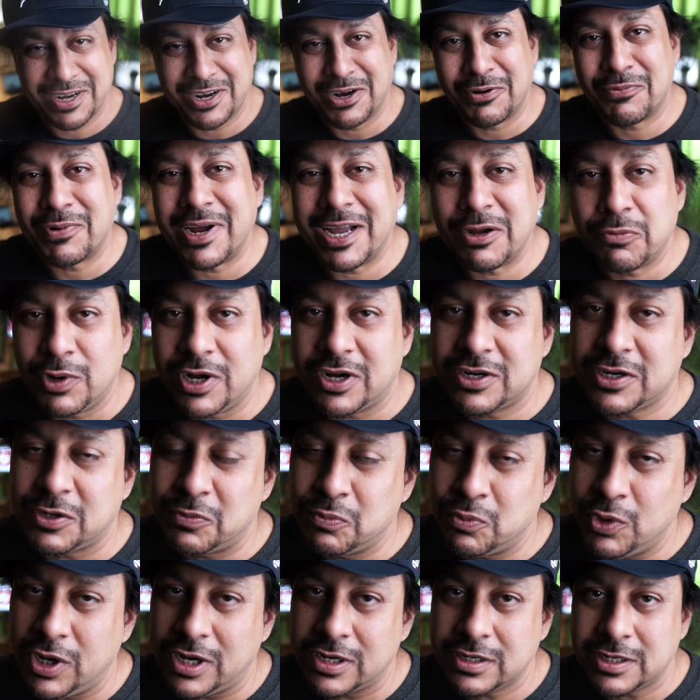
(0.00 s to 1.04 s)
right.
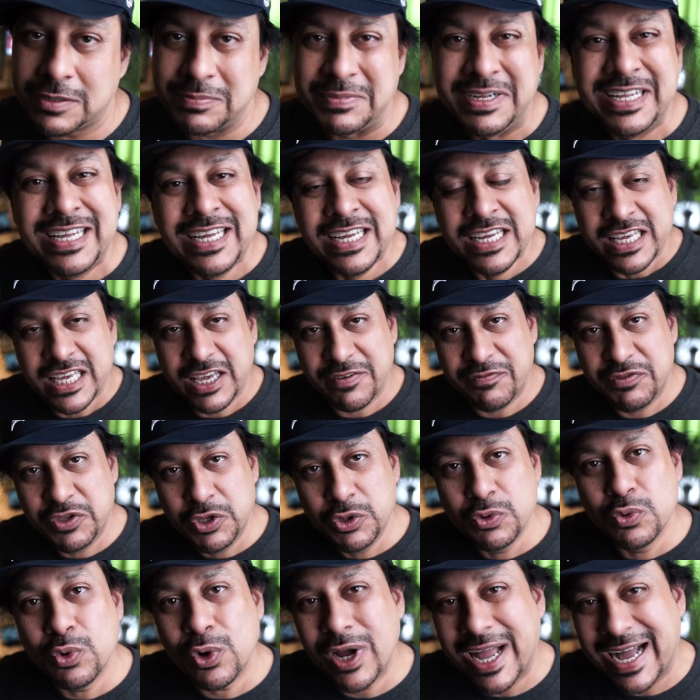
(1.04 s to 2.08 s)
Welcome. If
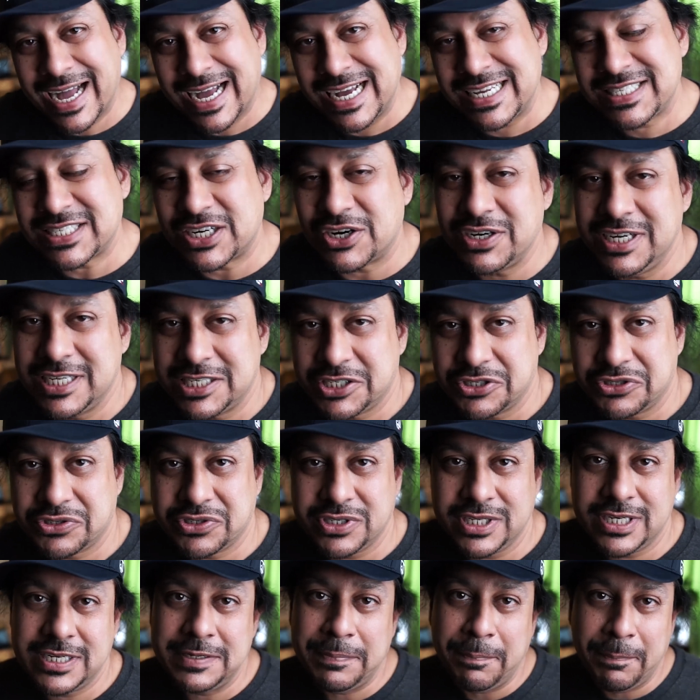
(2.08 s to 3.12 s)
you guys are
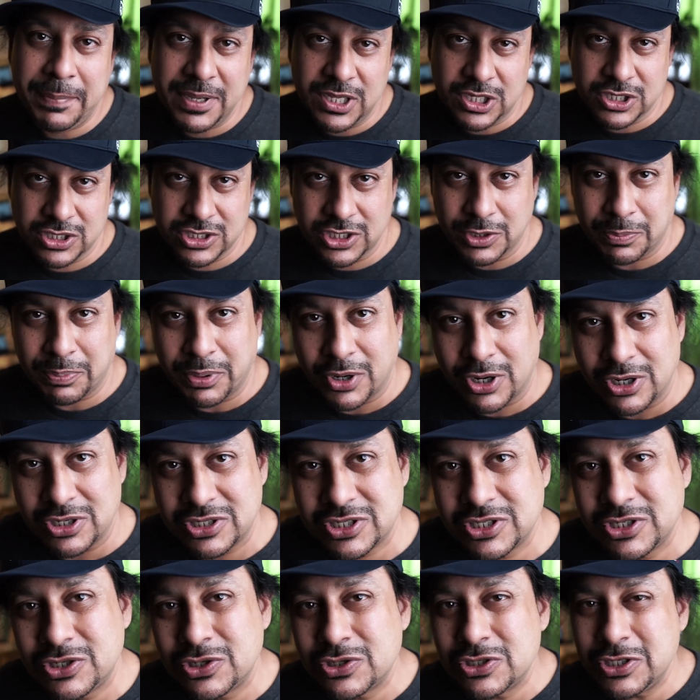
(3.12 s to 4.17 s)
interested in building your
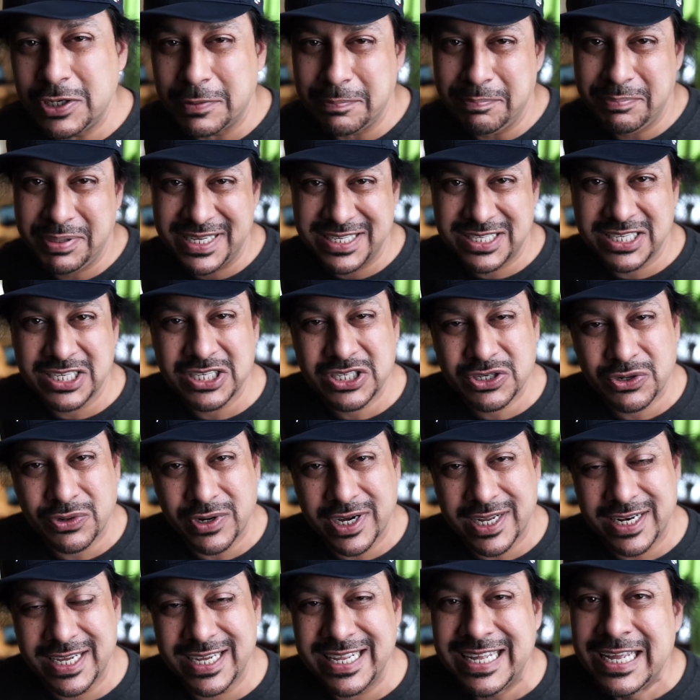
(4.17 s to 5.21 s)
business
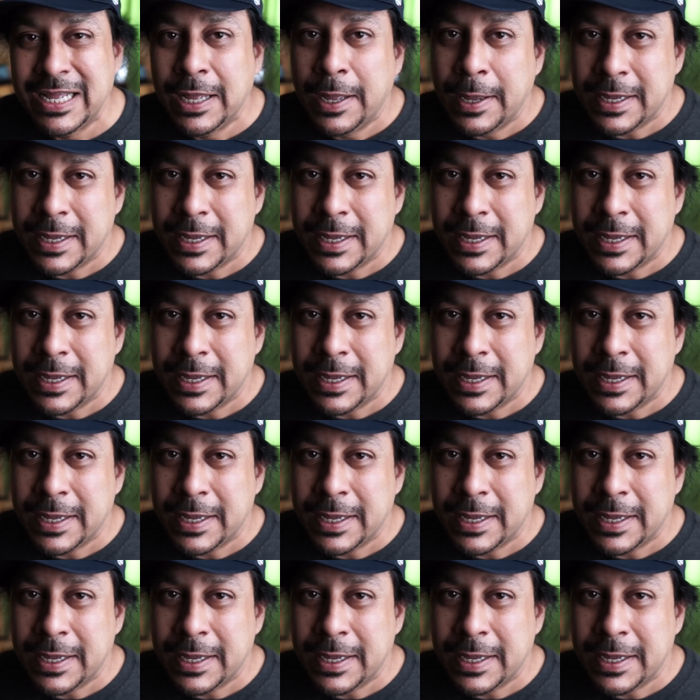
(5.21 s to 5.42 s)
credit,